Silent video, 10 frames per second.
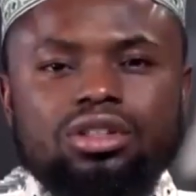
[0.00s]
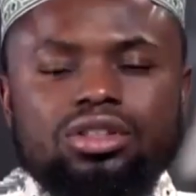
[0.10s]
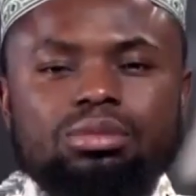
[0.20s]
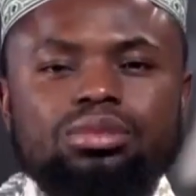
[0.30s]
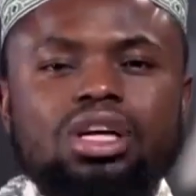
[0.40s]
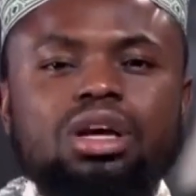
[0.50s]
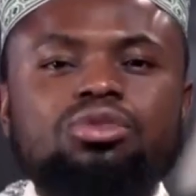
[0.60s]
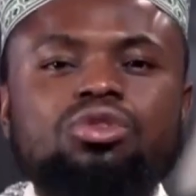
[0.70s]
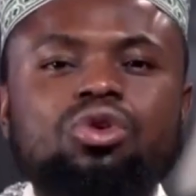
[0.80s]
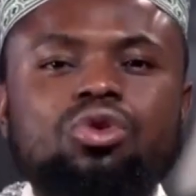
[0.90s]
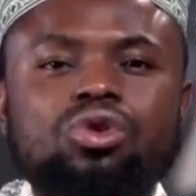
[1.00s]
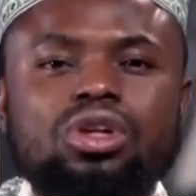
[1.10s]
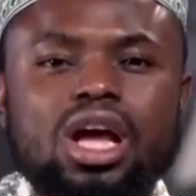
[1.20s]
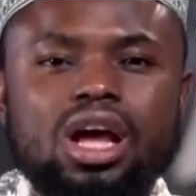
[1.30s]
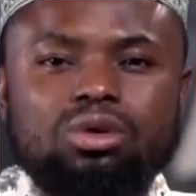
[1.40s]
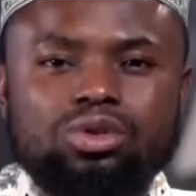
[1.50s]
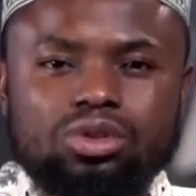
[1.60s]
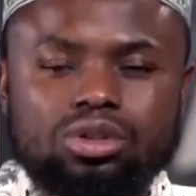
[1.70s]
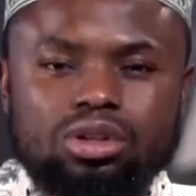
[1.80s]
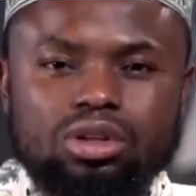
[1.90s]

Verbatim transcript: Sometimes your own house